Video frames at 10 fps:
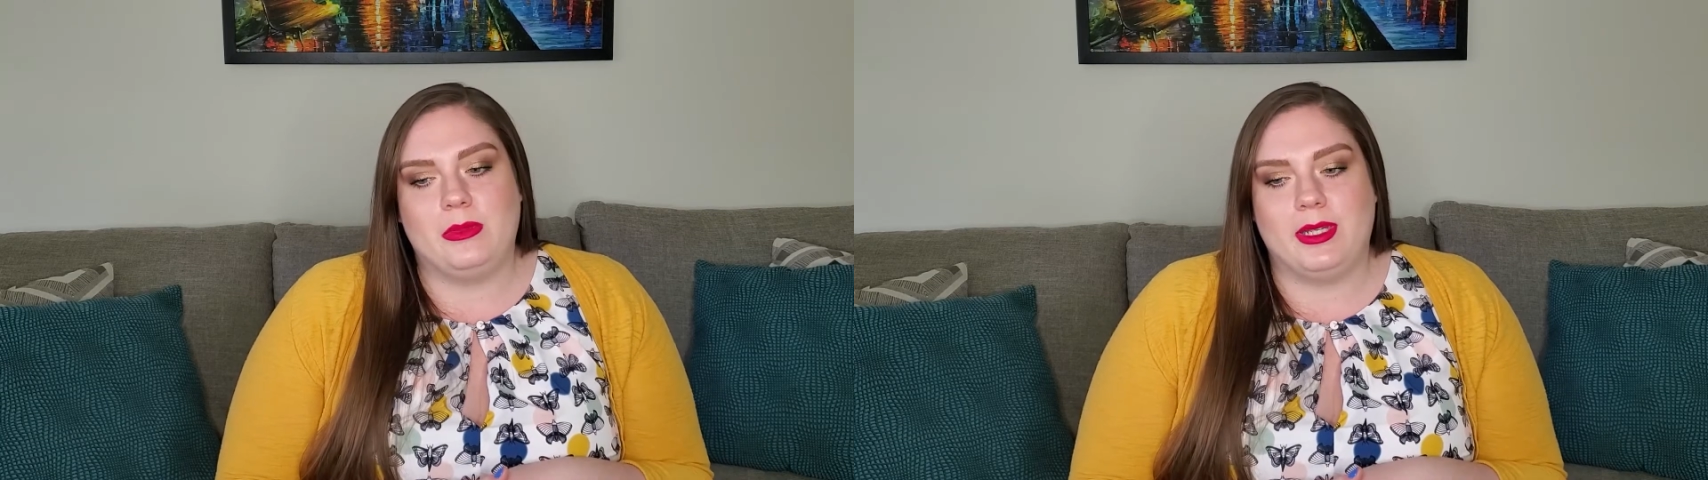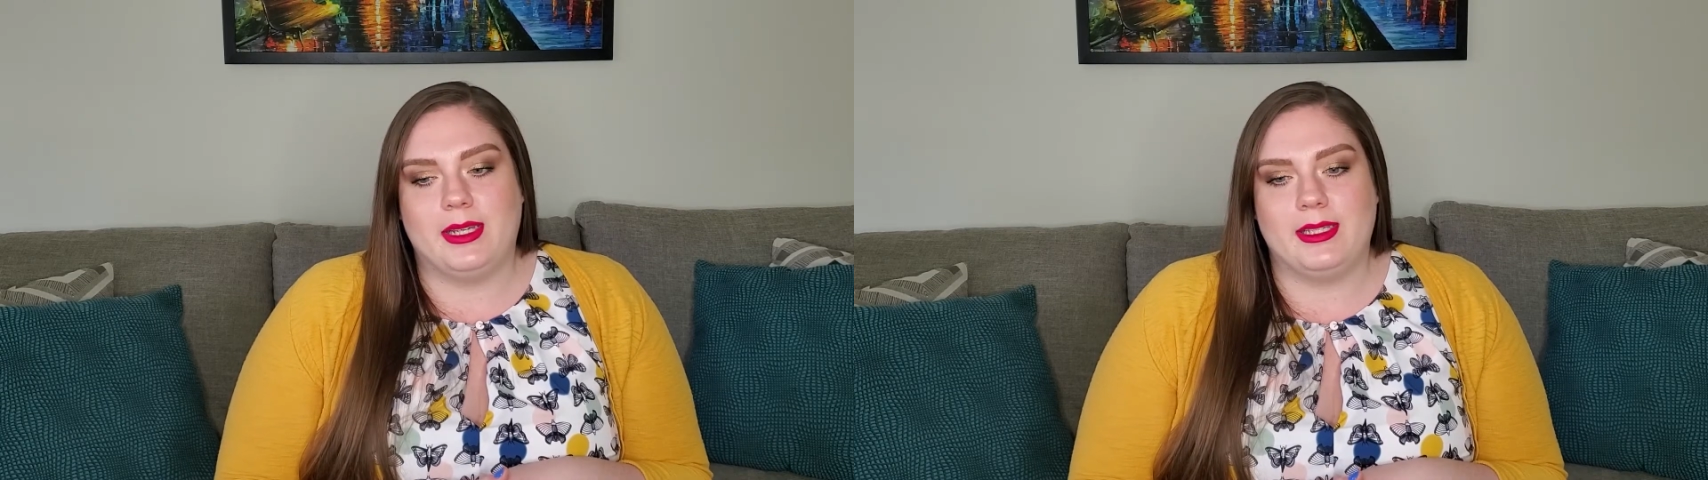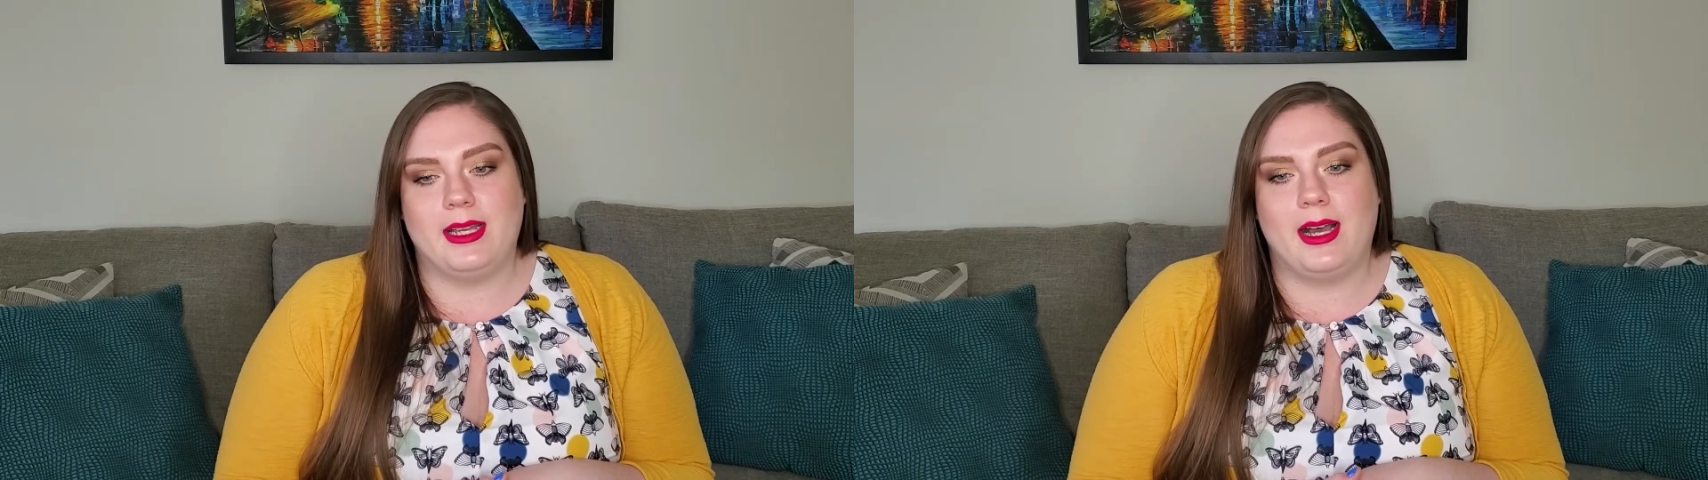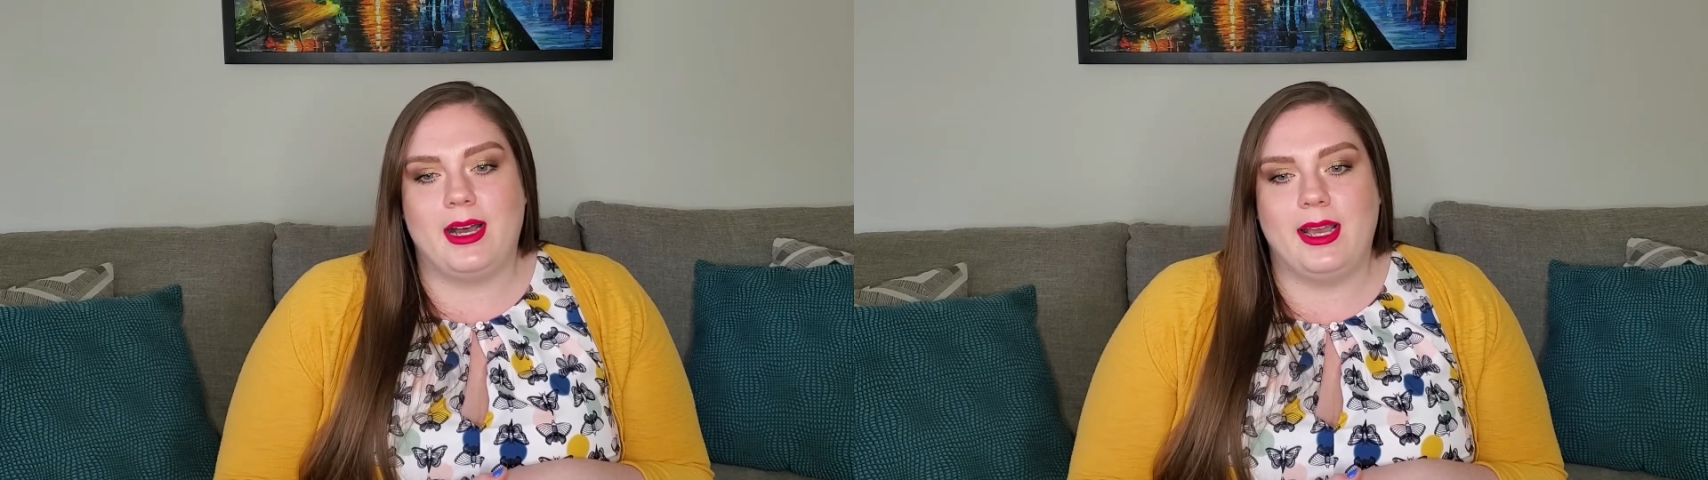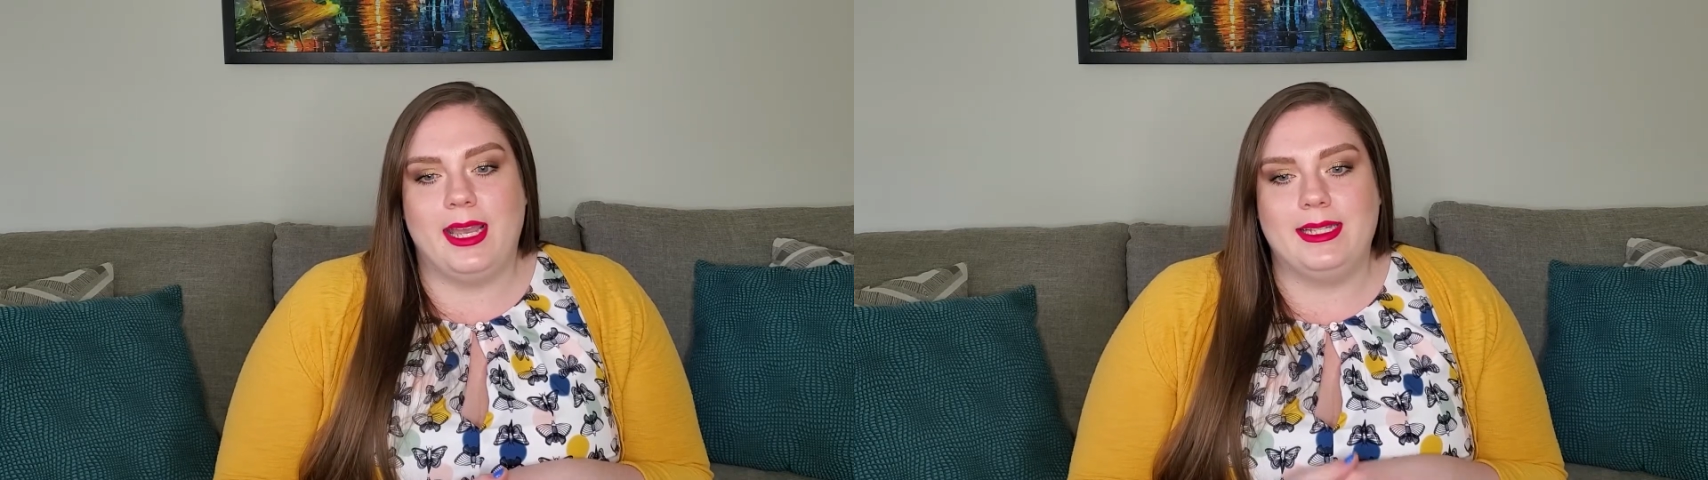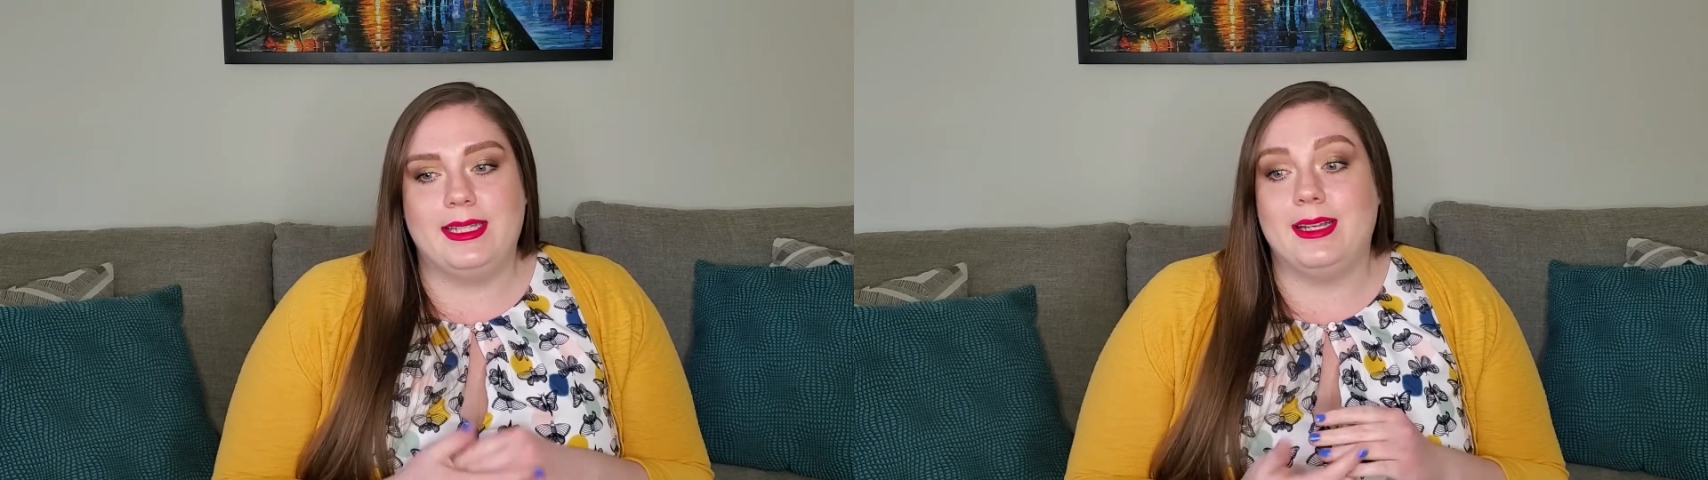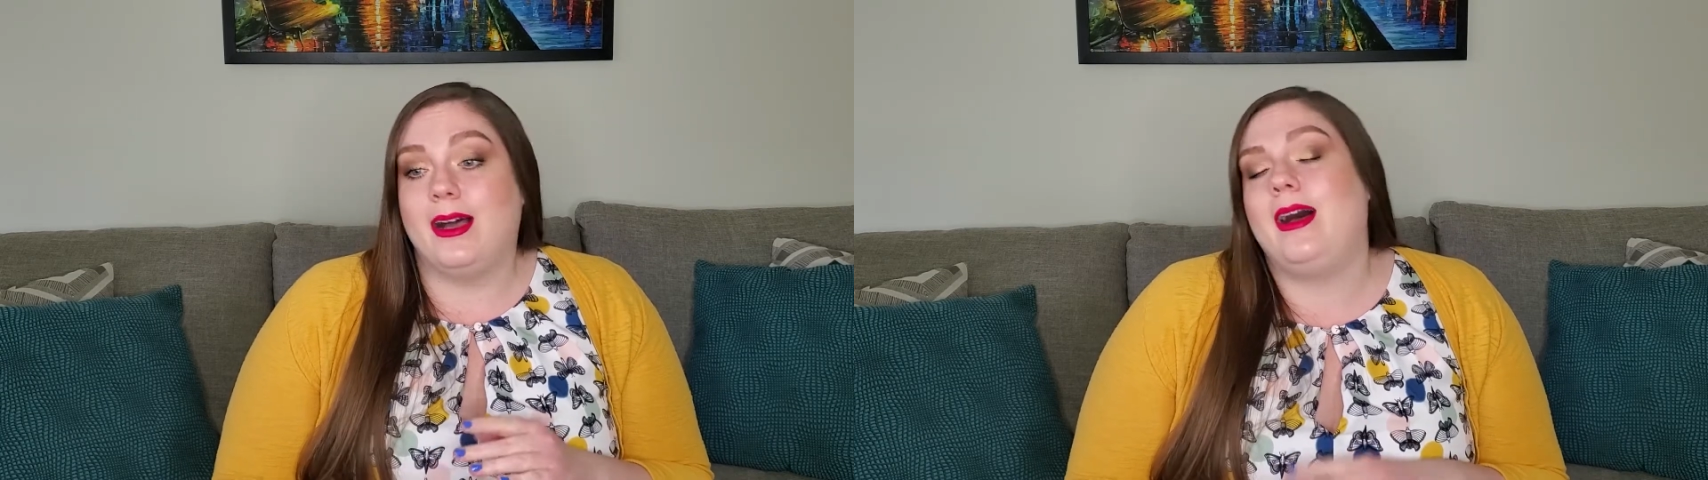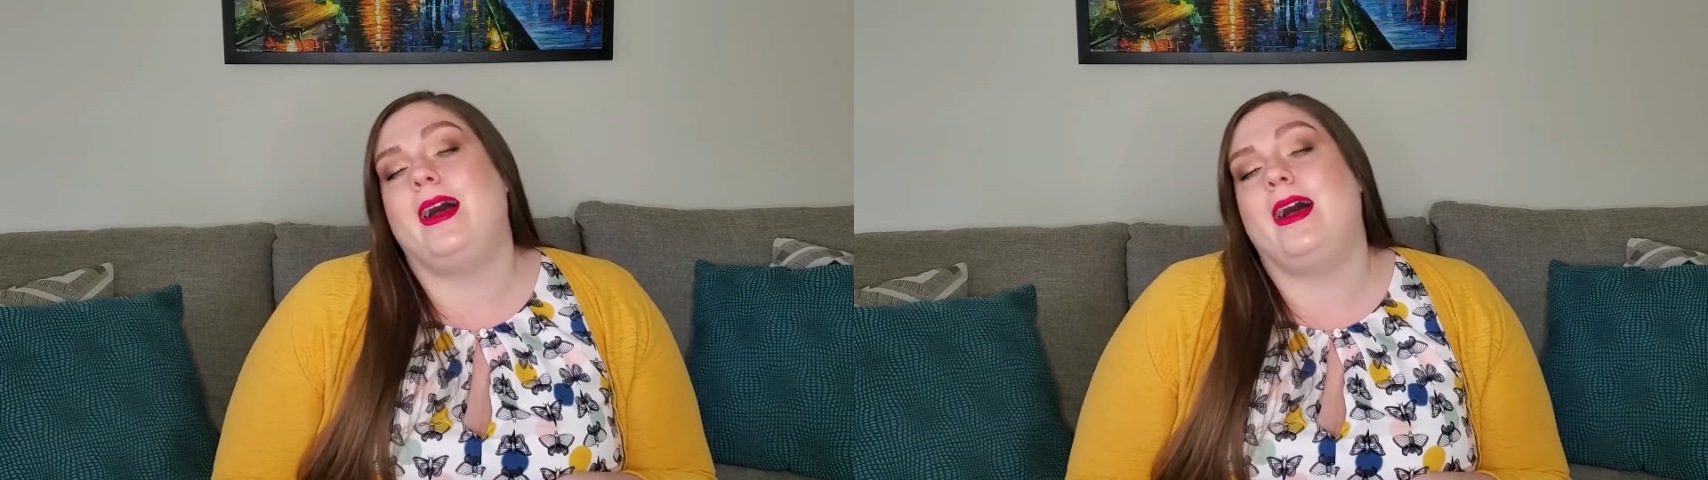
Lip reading: because I did not